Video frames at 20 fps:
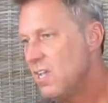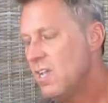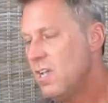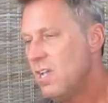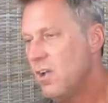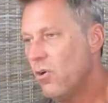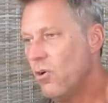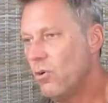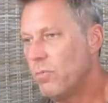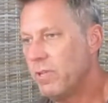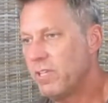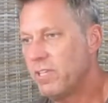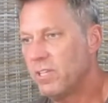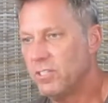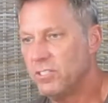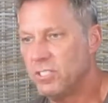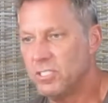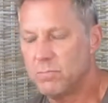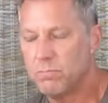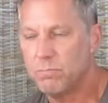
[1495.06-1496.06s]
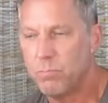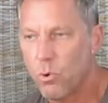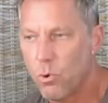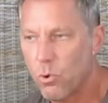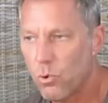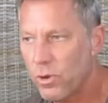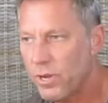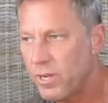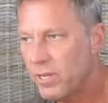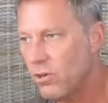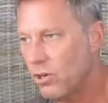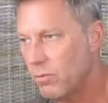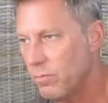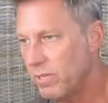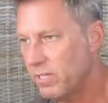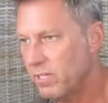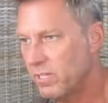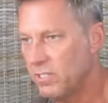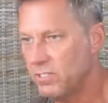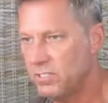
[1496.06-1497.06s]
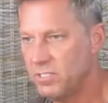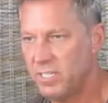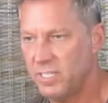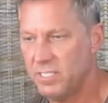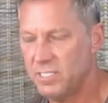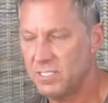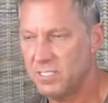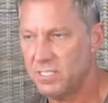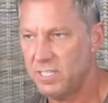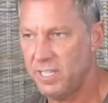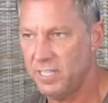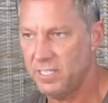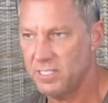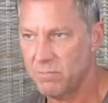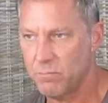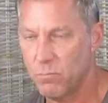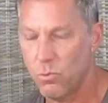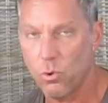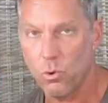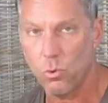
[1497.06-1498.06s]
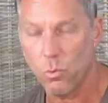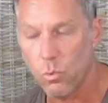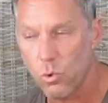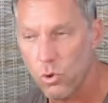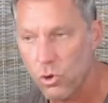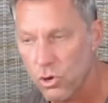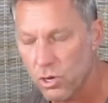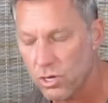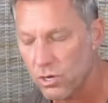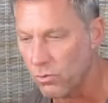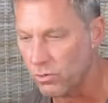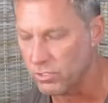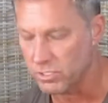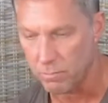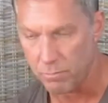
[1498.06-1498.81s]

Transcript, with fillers: Or because it's boring, or because it's it's more work, or it's a